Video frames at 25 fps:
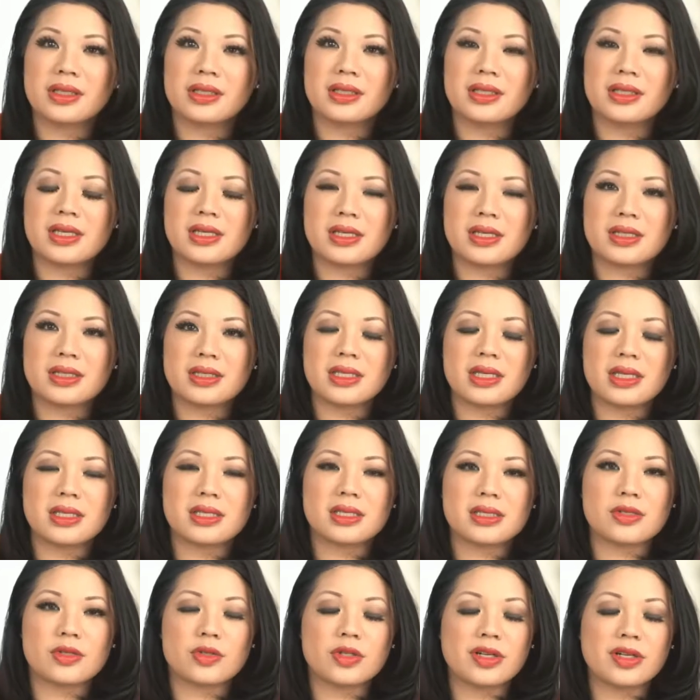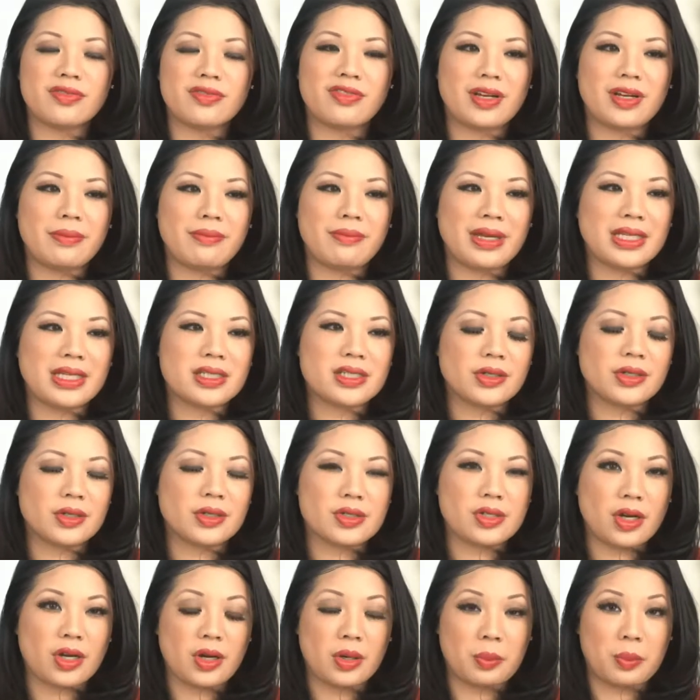the, these sort of
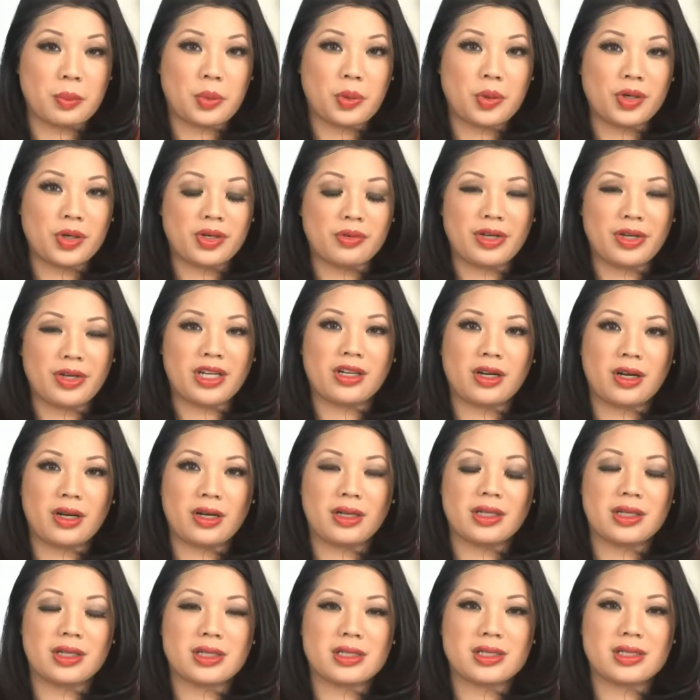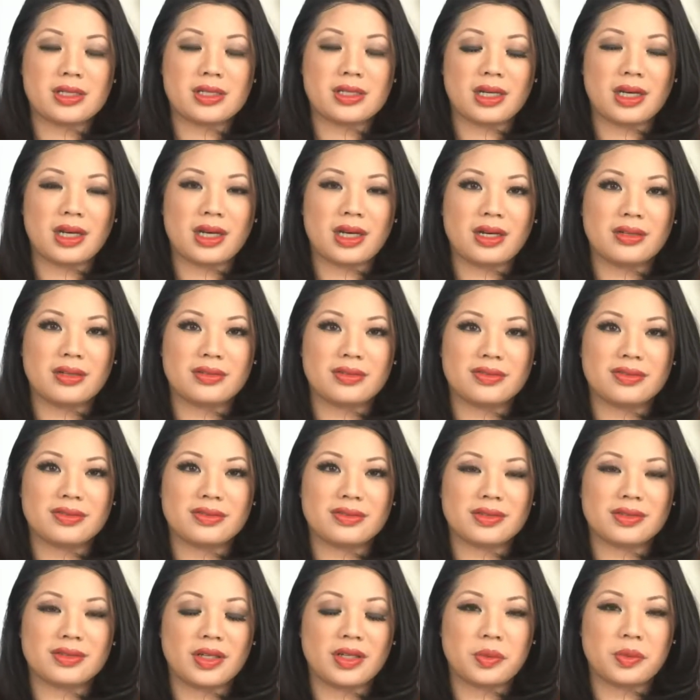fundamentals are important regardless of
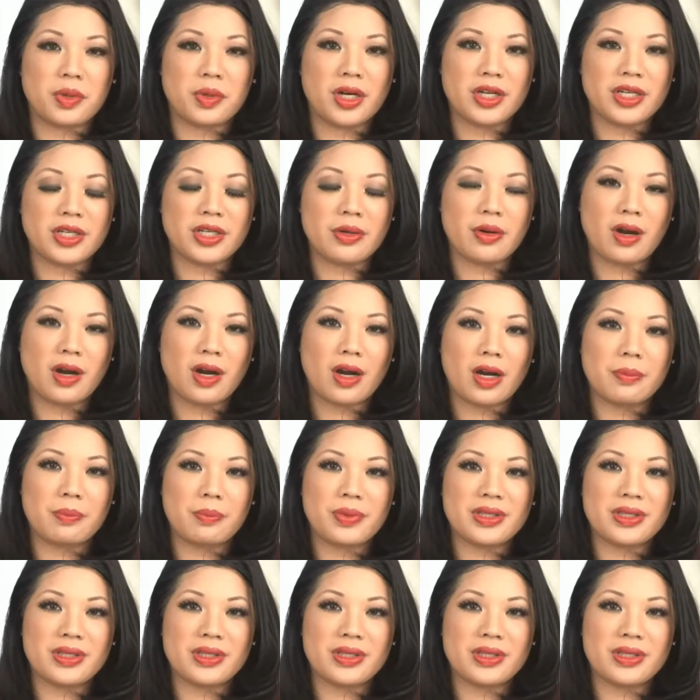you know where you are.